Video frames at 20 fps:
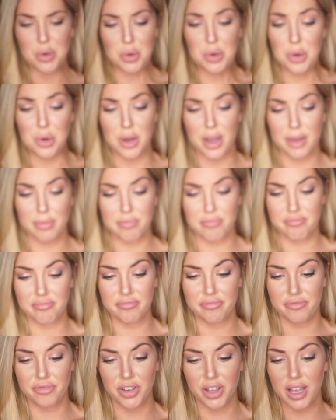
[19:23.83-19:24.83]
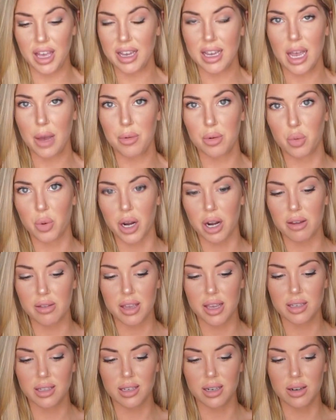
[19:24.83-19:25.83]
cool. I feel like I would wear
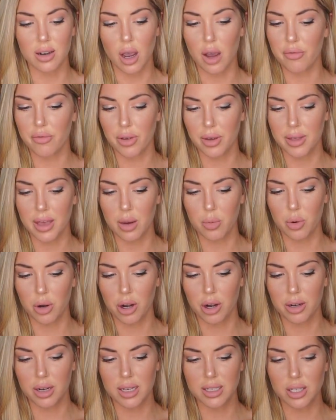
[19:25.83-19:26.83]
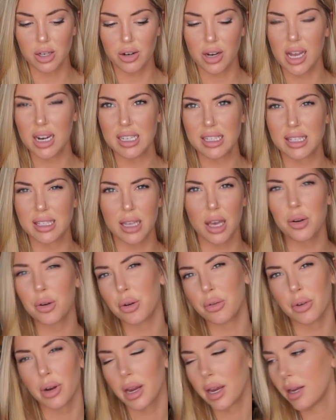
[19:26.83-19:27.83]
these and not feel that weird because they're kind of
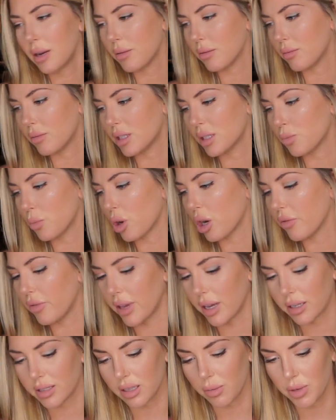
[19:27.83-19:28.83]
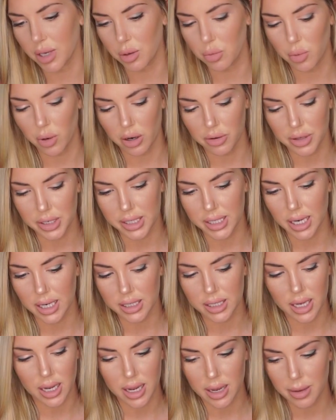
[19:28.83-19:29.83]
subtle, right? It's more of like something you'd wear in the
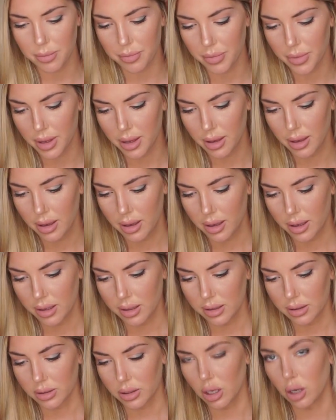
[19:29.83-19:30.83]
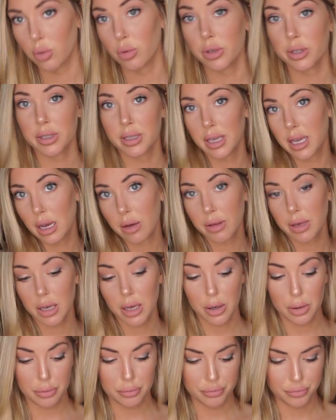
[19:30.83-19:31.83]
daytime. So we'll see how they
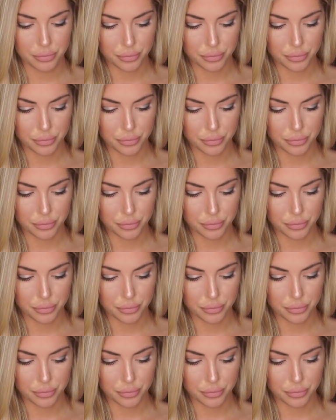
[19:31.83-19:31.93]
go.